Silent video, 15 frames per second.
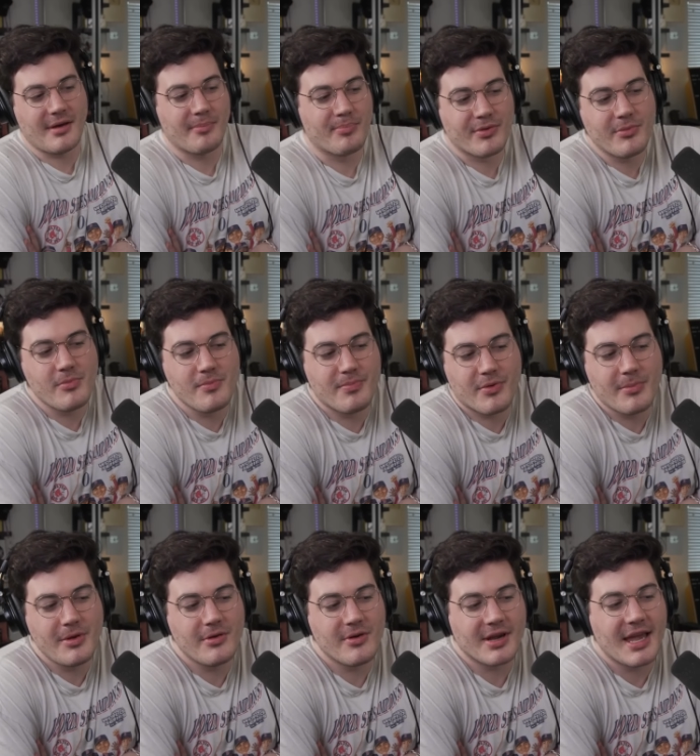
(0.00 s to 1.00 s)

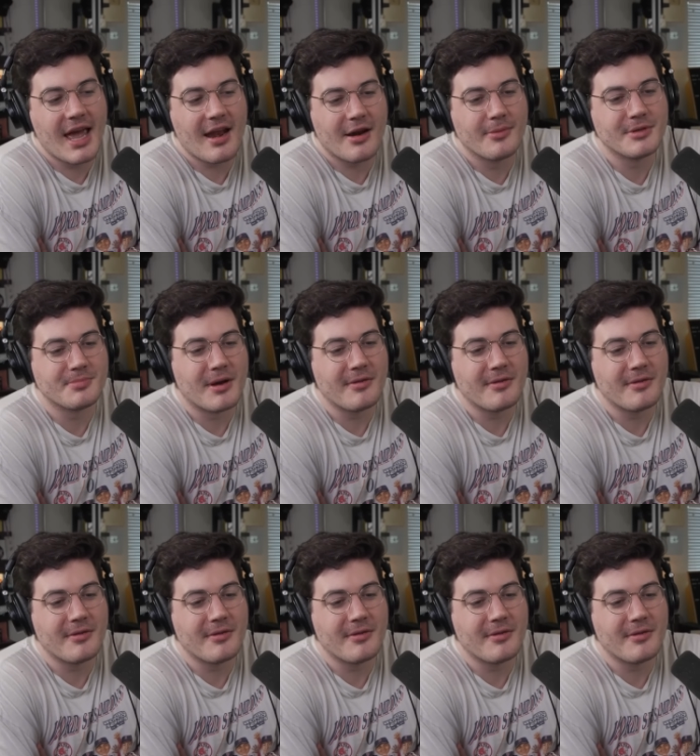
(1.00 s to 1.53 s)
Bermuda or Canada was my